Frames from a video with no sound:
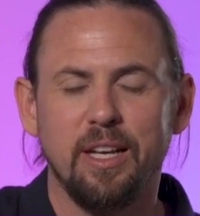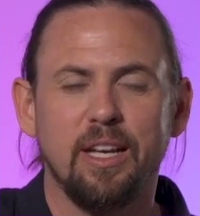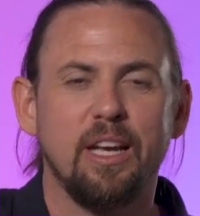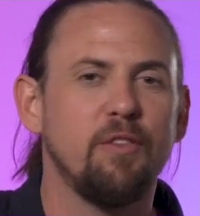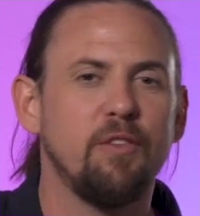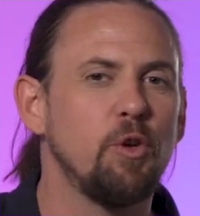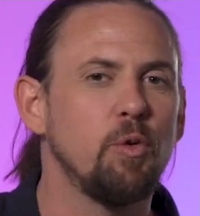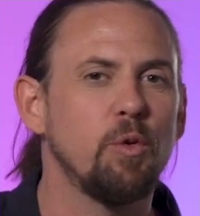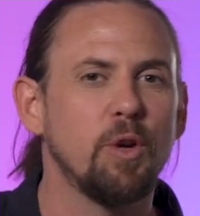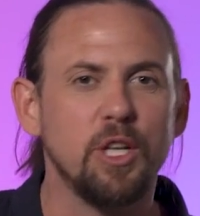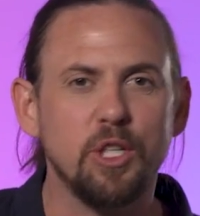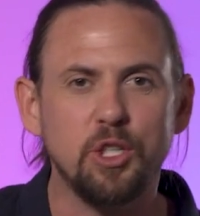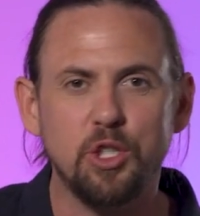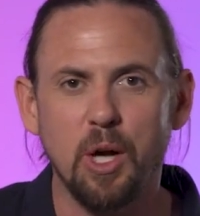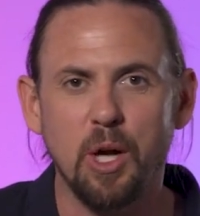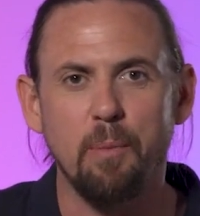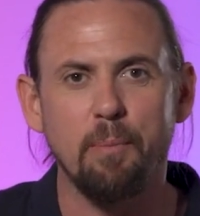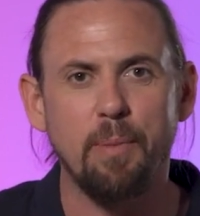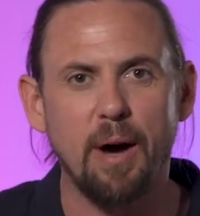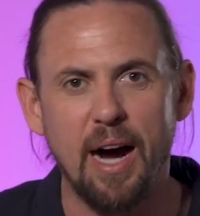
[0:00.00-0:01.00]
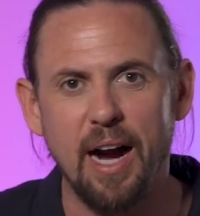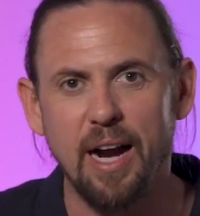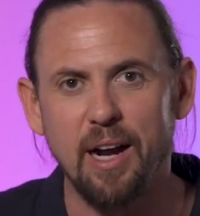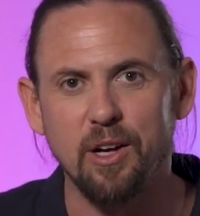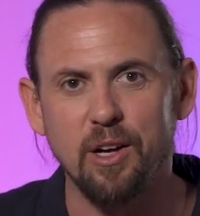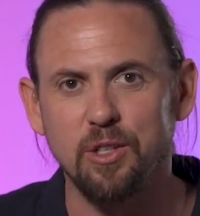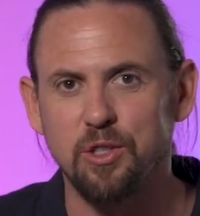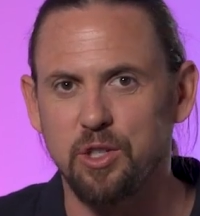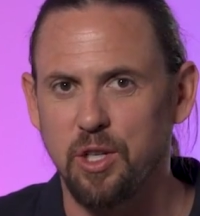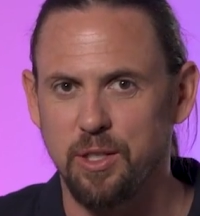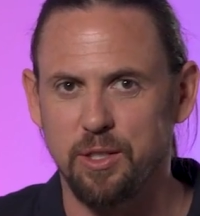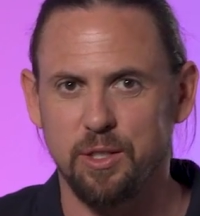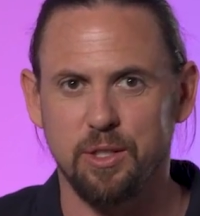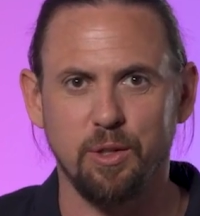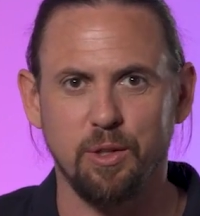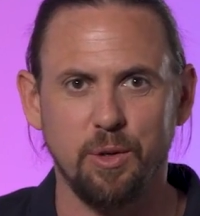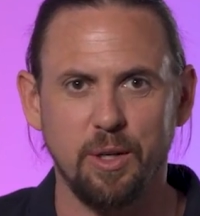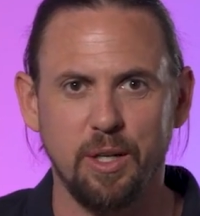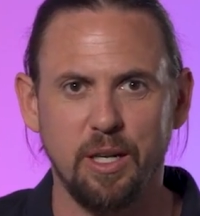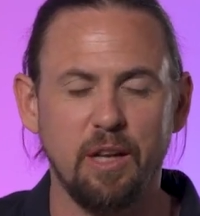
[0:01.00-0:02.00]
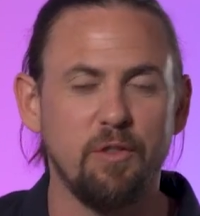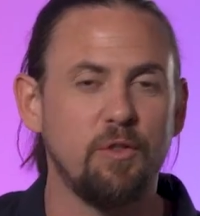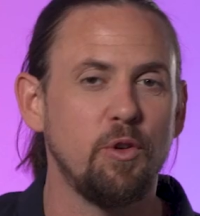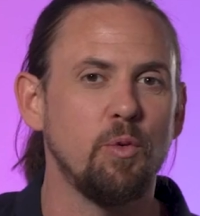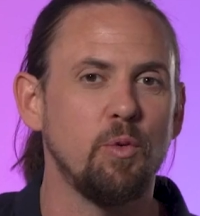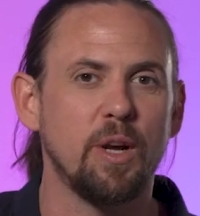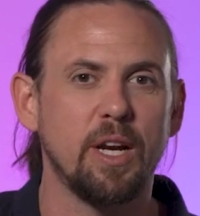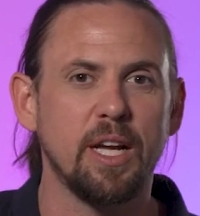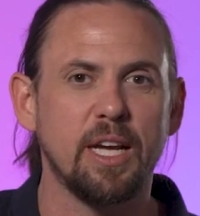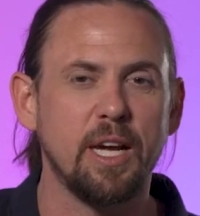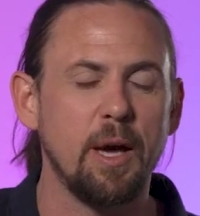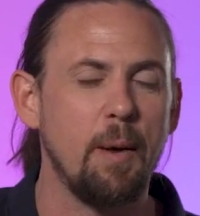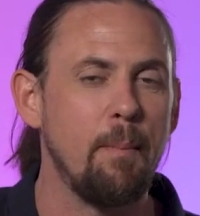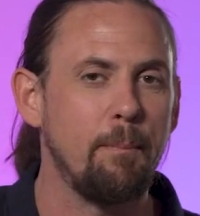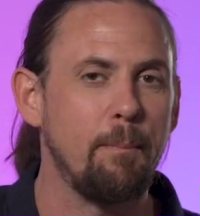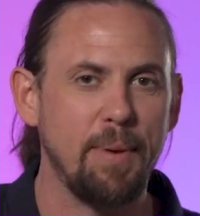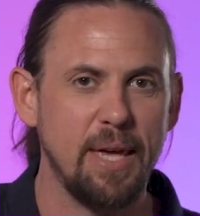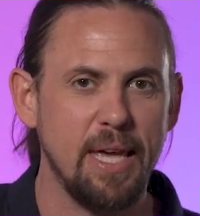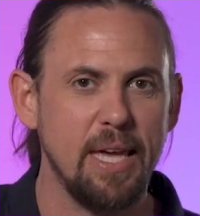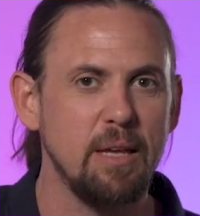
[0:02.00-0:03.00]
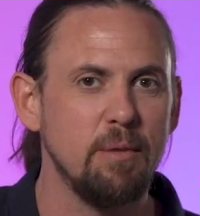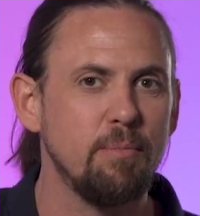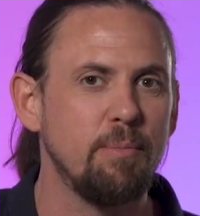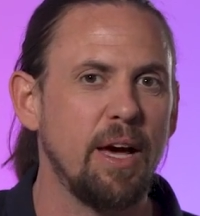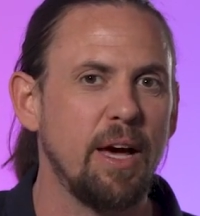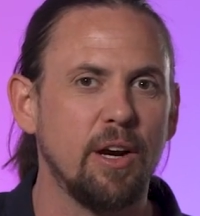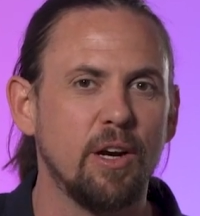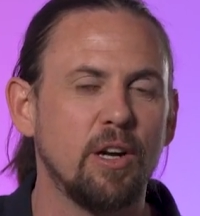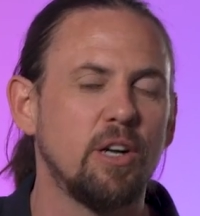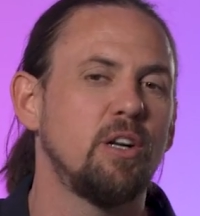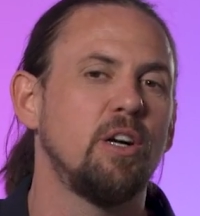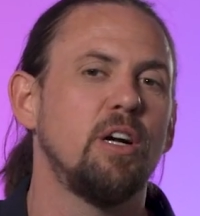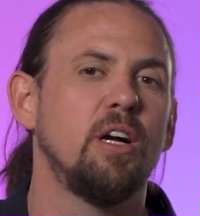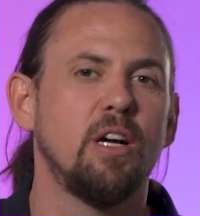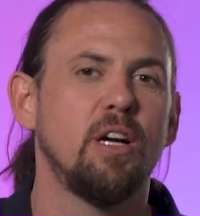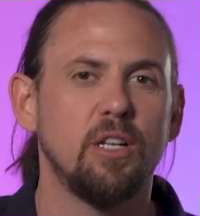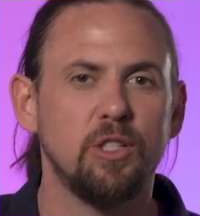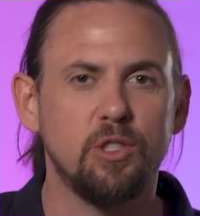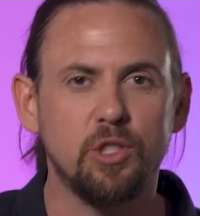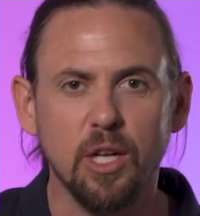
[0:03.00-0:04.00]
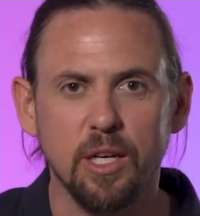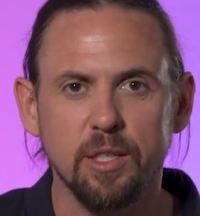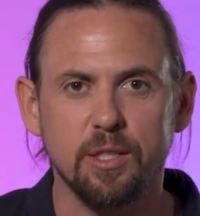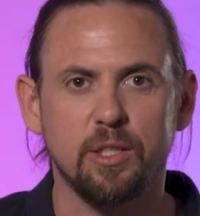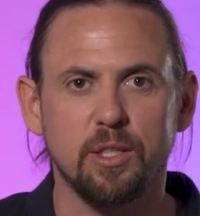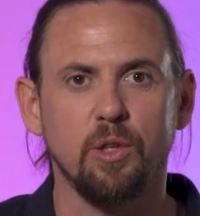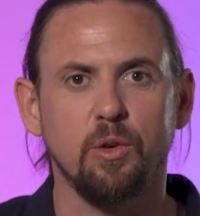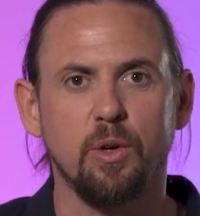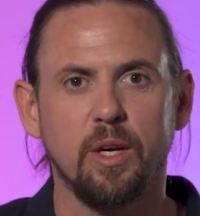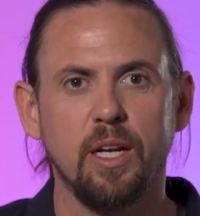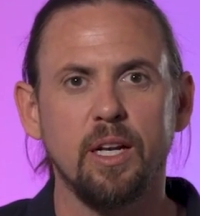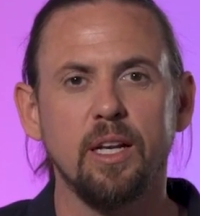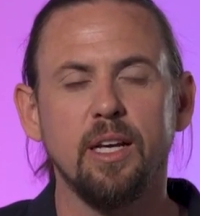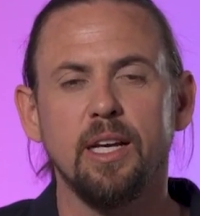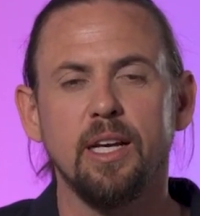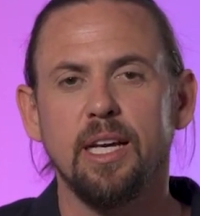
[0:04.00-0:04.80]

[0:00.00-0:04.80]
If you want to jump higher, just do it. If you want to compete better, just do it.